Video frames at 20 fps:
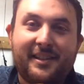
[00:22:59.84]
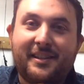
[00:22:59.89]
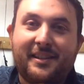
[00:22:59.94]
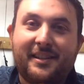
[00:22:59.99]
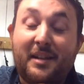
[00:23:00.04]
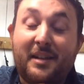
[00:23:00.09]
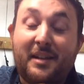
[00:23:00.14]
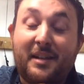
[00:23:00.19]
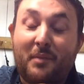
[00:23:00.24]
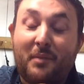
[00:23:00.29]
the,
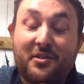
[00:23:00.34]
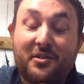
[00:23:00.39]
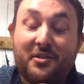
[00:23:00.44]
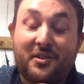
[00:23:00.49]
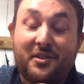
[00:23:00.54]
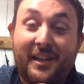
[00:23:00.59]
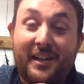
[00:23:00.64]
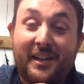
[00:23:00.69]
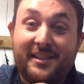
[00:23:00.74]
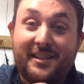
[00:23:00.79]
the,
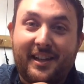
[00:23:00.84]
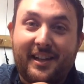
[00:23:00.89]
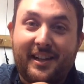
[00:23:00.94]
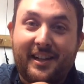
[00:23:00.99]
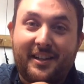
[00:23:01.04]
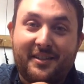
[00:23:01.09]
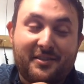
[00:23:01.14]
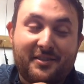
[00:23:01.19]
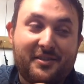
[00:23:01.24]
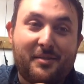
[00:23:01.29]
most of it is
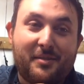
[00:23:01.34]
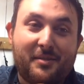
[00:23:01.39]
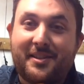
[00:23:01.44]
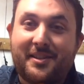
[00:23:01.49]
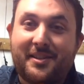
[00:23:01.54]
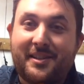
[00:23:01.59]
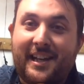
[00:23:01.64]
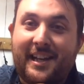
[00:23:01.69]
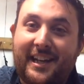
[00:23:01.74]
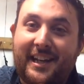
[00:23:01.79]
guns because I'm a
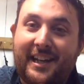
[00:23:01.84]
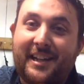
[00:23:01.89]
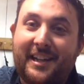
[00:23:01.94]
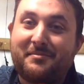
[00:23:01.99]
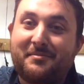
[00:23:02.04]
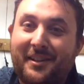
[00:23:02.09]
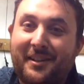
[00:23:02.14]
sadak,